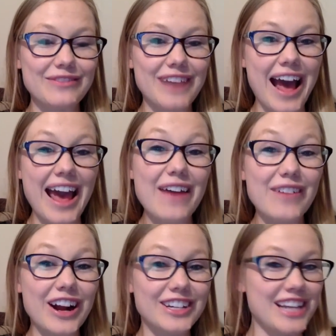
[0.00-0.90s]
I have a
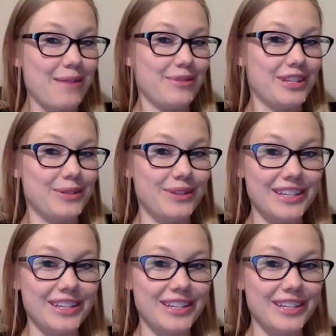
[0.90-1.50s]
hard time with this one.